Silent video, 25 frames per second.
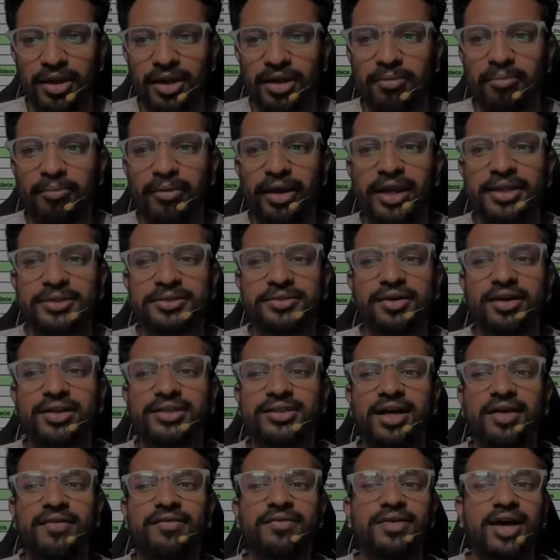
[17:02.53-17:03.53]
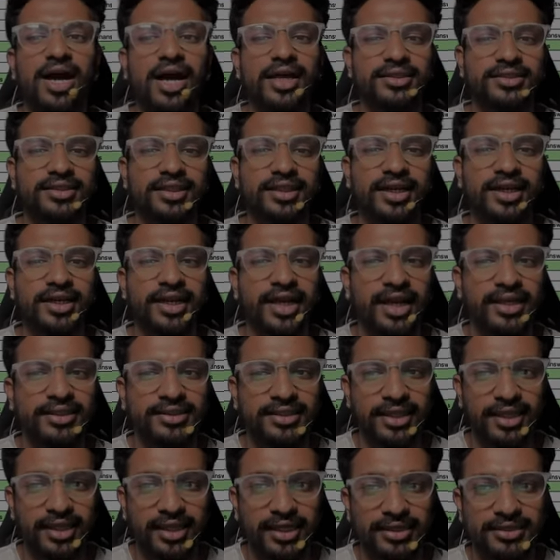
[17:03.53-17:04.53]
many students have answered it as
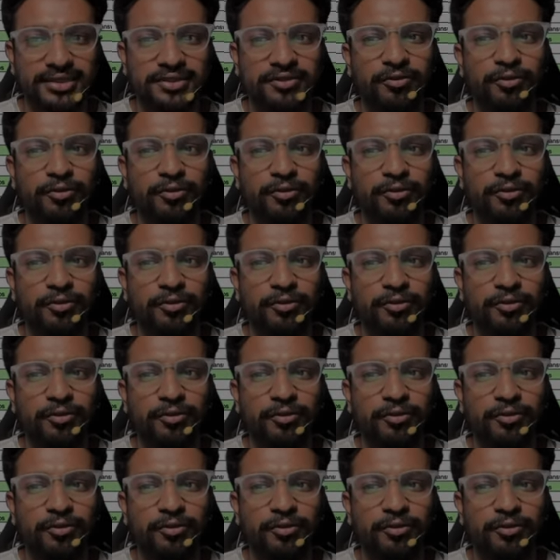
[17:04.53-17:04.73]
yes,